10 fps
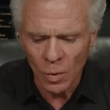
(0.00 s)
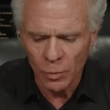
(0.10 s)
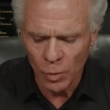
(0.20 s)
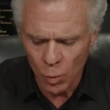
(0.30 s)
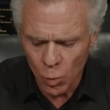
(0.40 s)

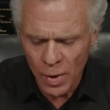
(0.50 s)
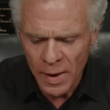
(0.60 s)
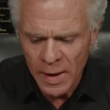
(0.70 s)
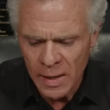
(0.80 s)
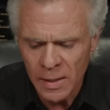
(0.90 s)
the
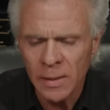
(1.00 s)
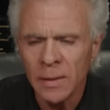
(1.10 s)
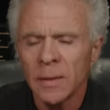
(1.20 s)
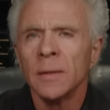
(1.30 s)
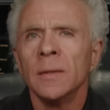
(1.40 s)

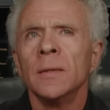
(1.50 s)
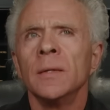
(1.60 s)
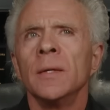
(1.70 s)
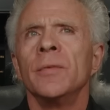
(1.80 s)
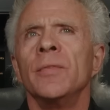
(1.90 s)
way
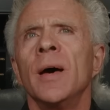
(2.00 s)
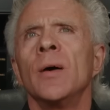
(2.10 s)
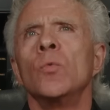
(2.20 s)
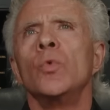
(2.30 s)
that